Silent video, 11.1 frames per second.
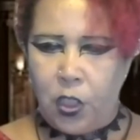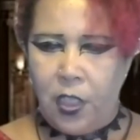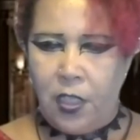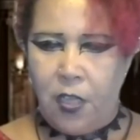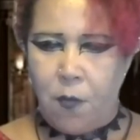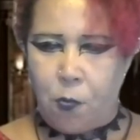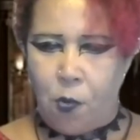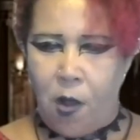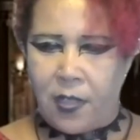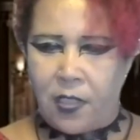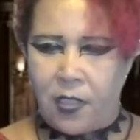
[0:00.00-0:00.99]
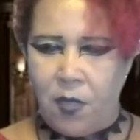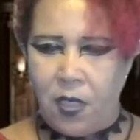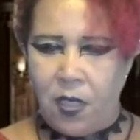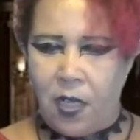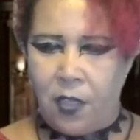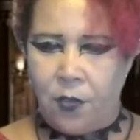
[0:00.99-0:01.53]
the approximate
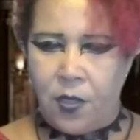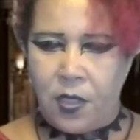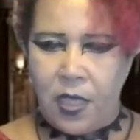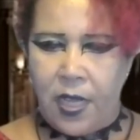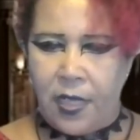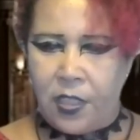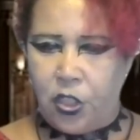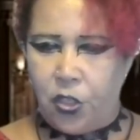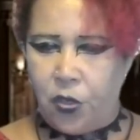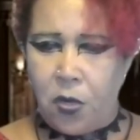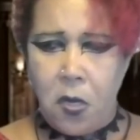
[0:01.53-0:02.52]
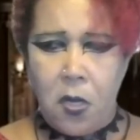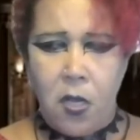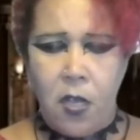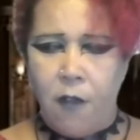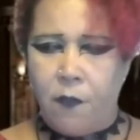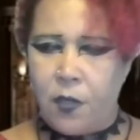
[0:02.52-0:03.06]
color and texture
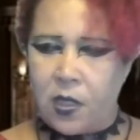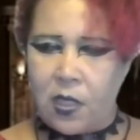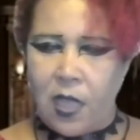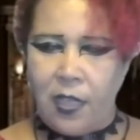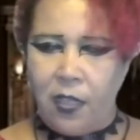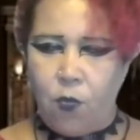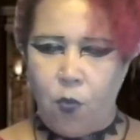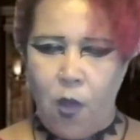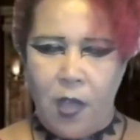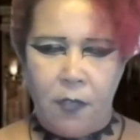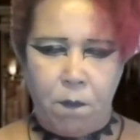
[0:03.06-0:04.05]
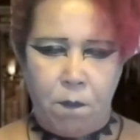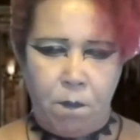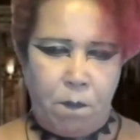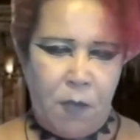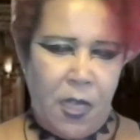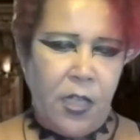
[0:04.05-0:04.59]
of a slightly rotted
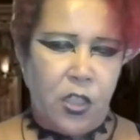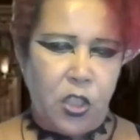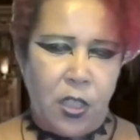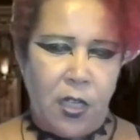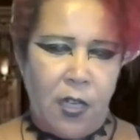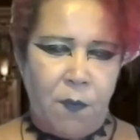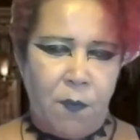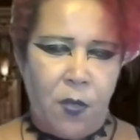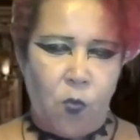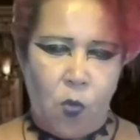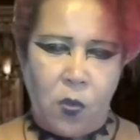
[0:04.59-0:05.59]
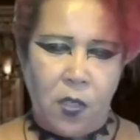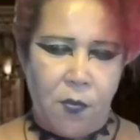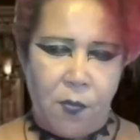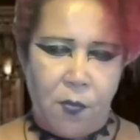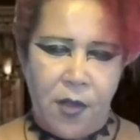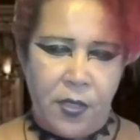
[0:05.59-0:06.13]
peach that had been rolling
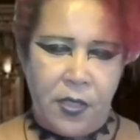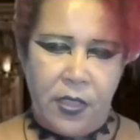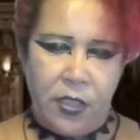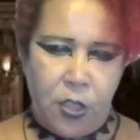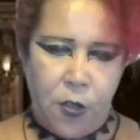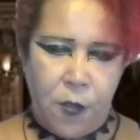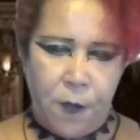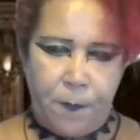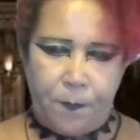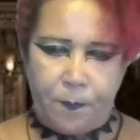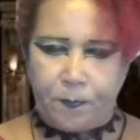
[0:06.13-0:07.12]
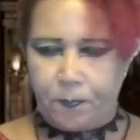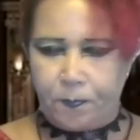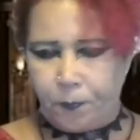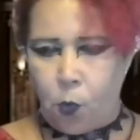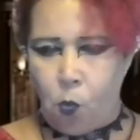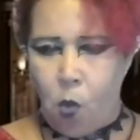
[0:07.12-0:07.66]
around in the dirt.
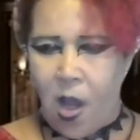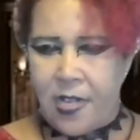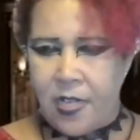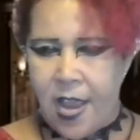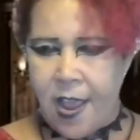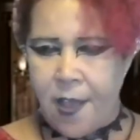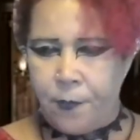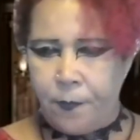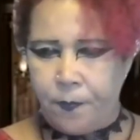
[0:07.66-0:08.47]
Right now,